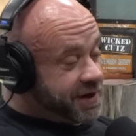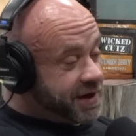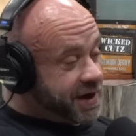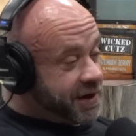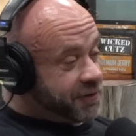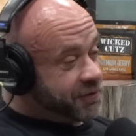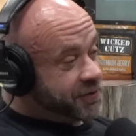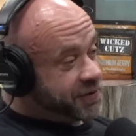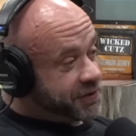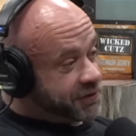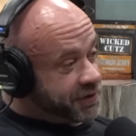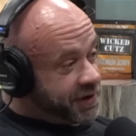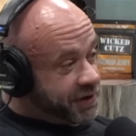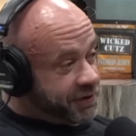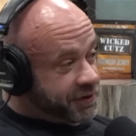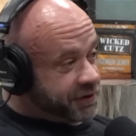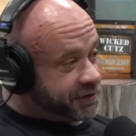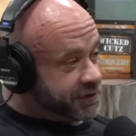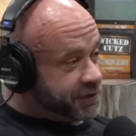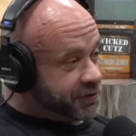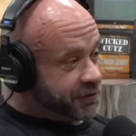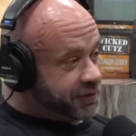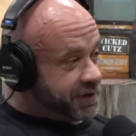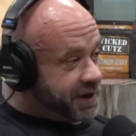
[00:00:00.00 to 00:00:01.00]
I went to try on a
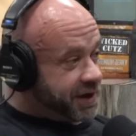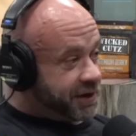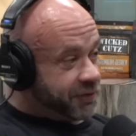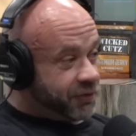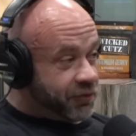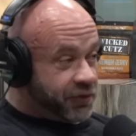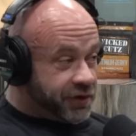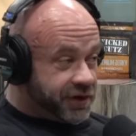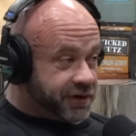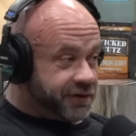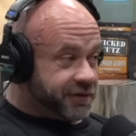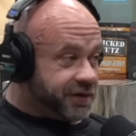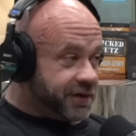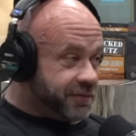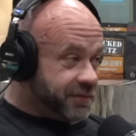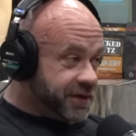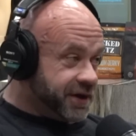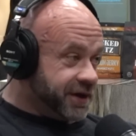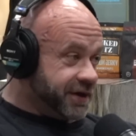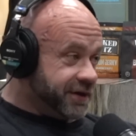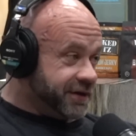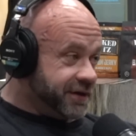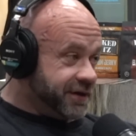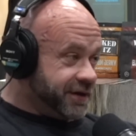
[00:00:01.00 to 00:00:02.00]
suit. I hadn't worn it in a
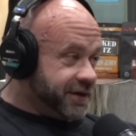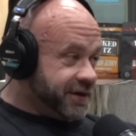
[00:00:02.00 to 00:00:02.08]
minute.